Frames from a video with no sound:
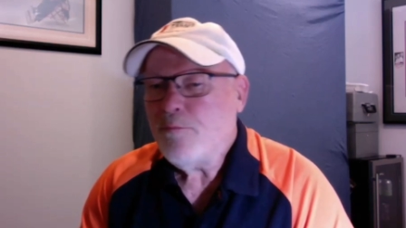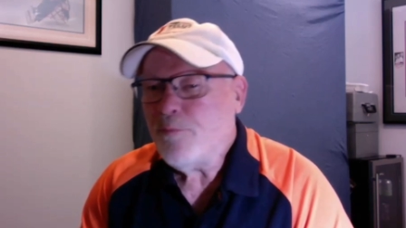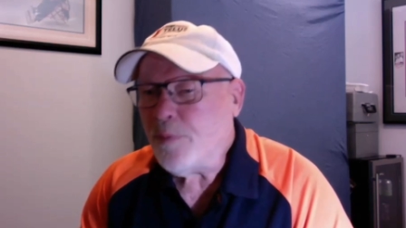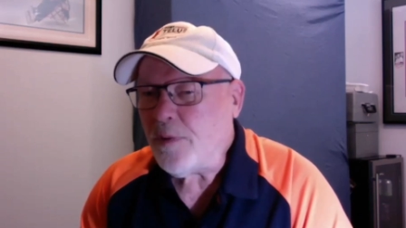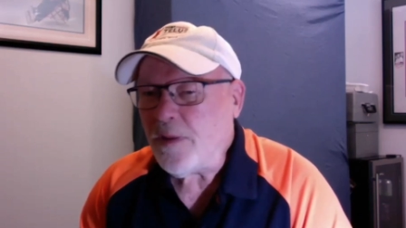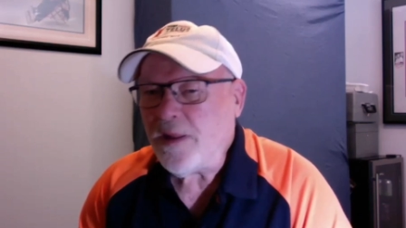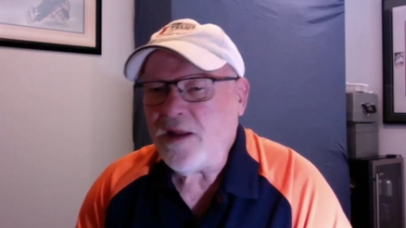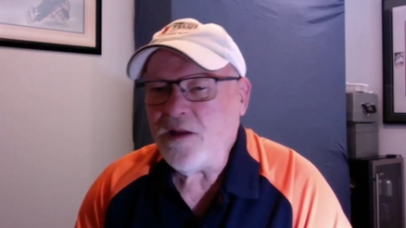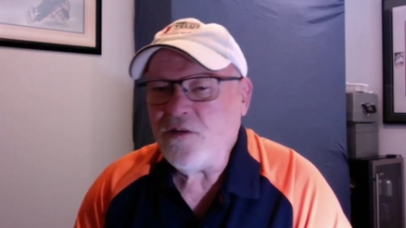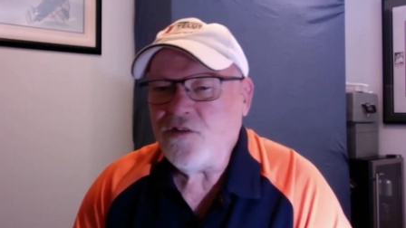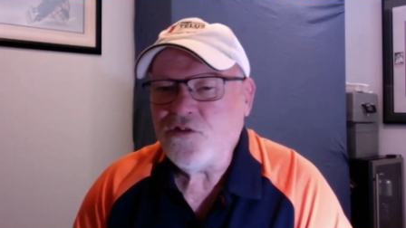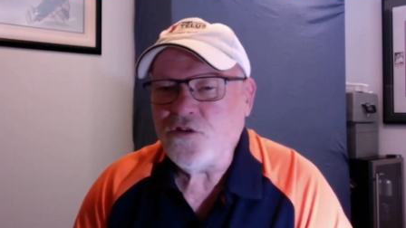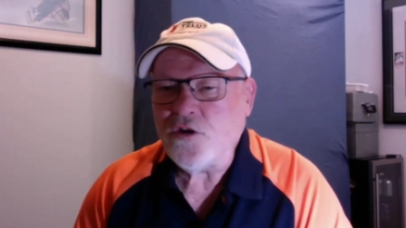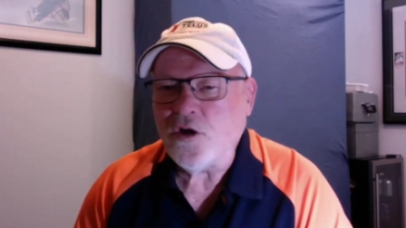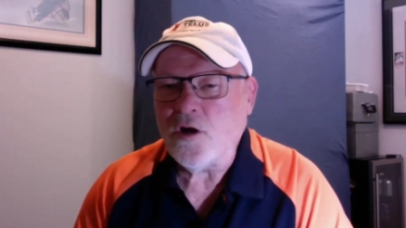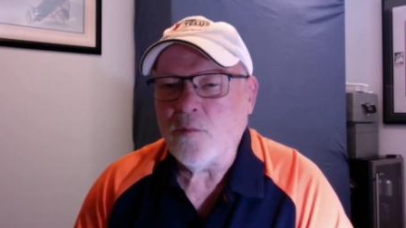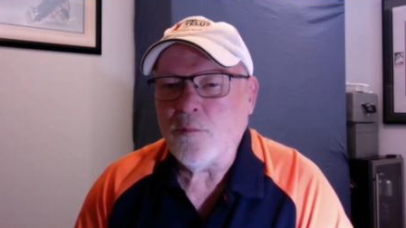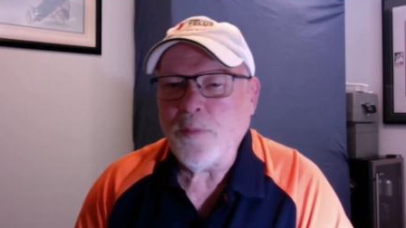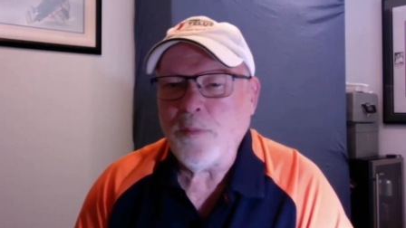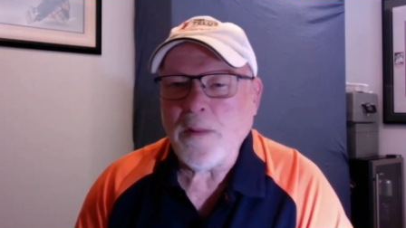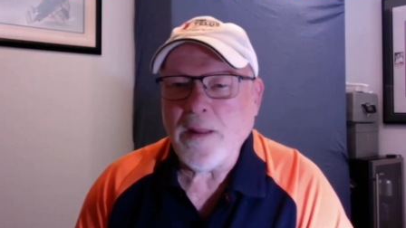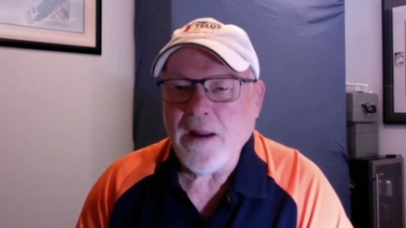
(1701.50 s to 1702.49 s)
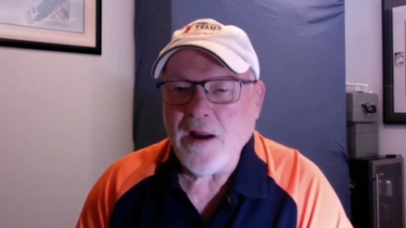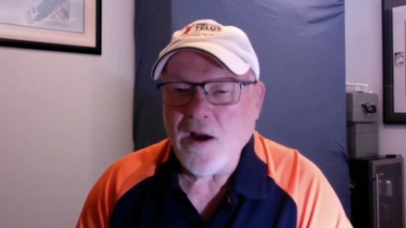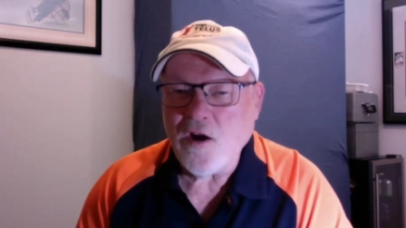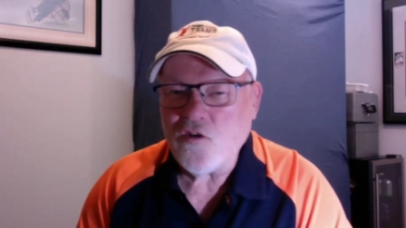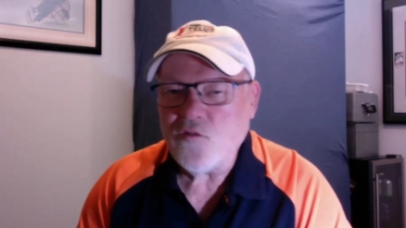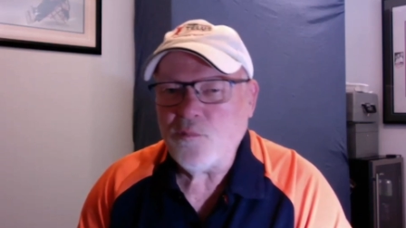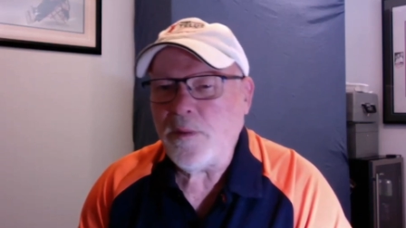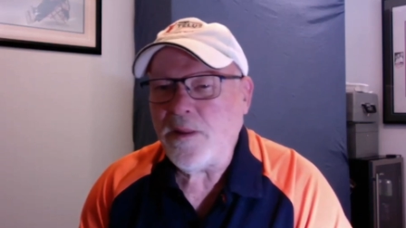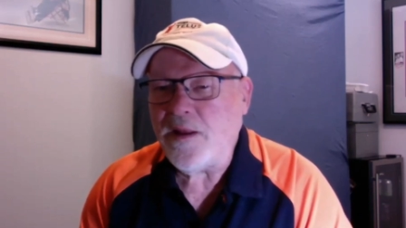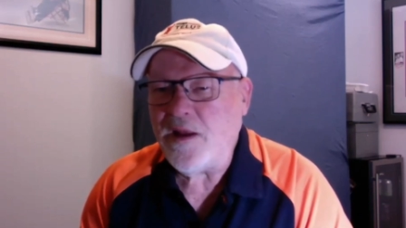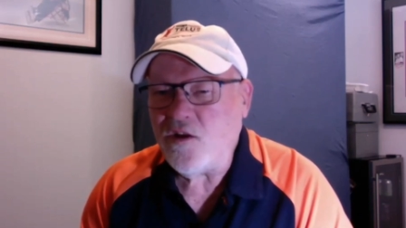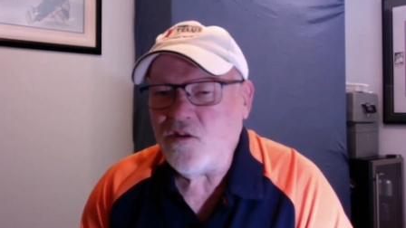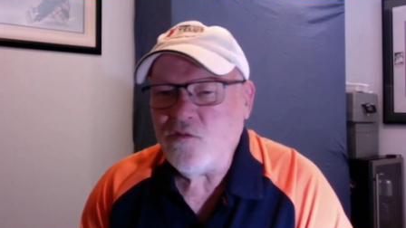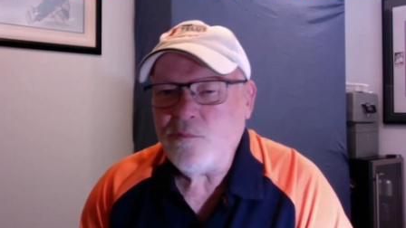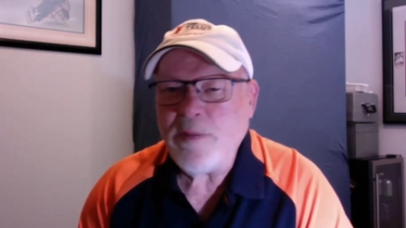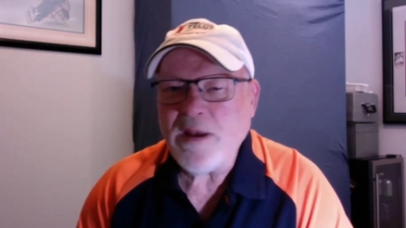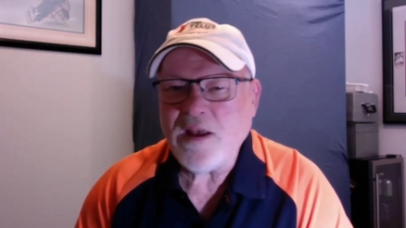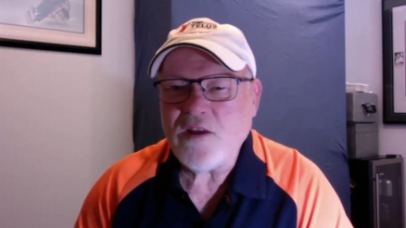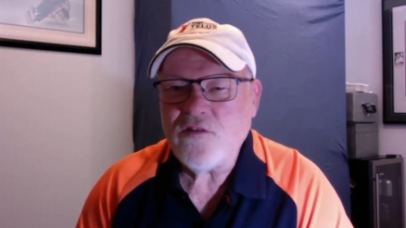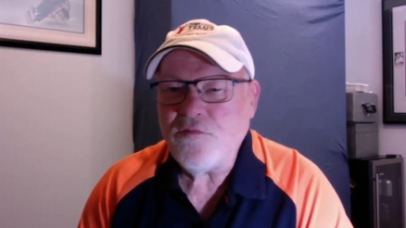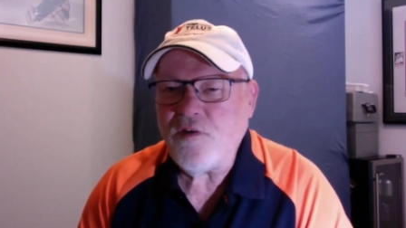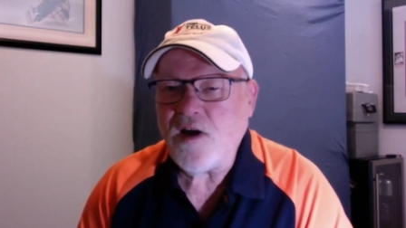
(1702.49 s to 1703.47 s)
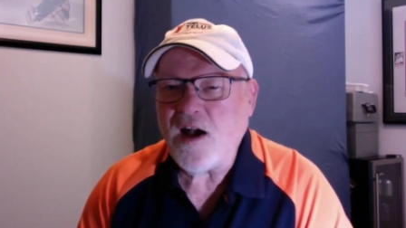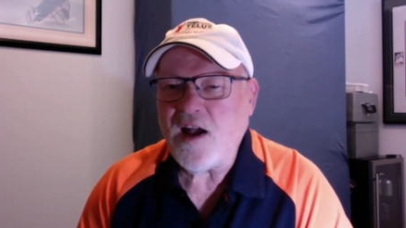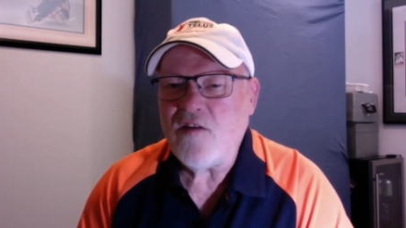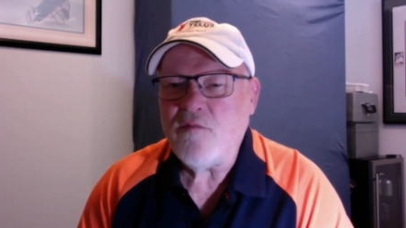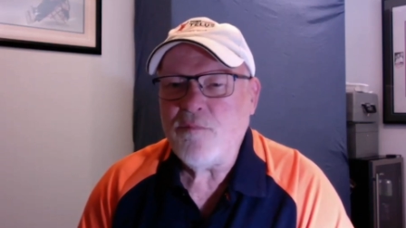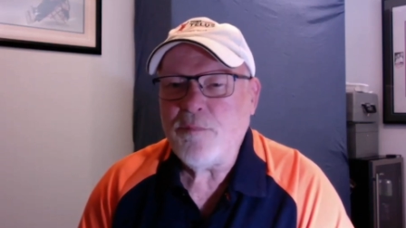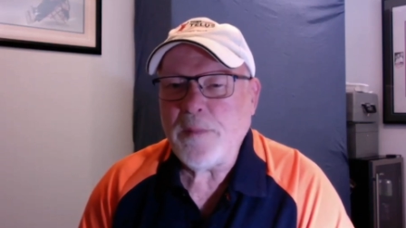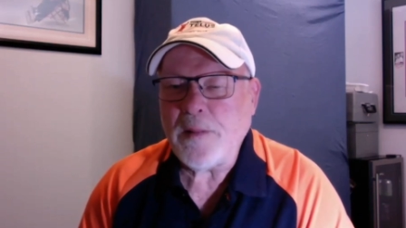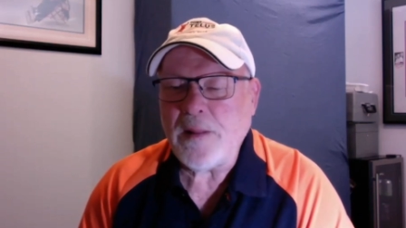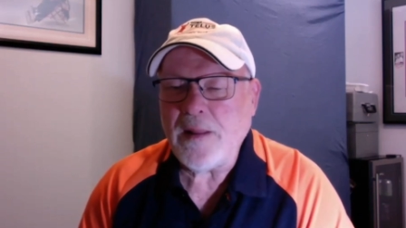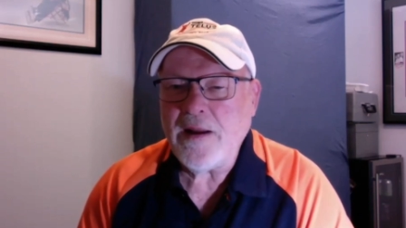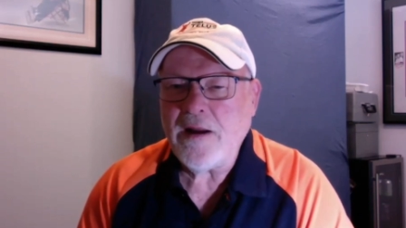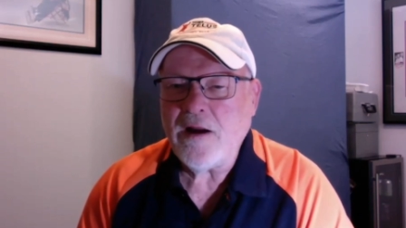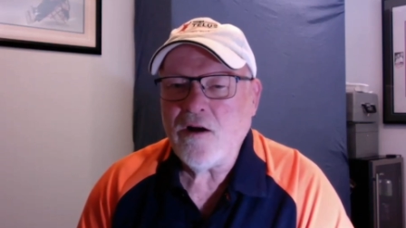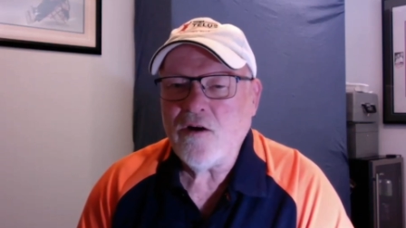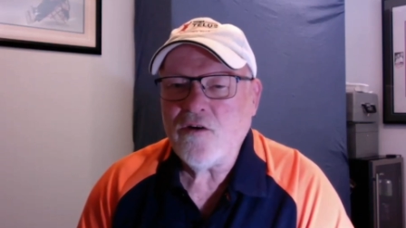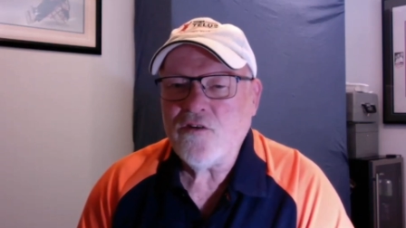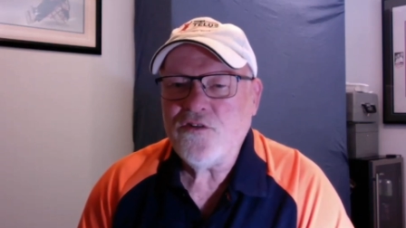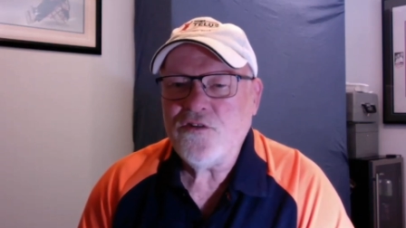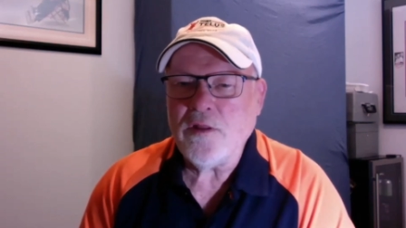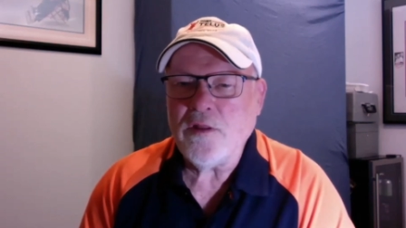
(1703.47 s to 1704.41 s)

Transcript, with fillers: play certain players, play his best five players,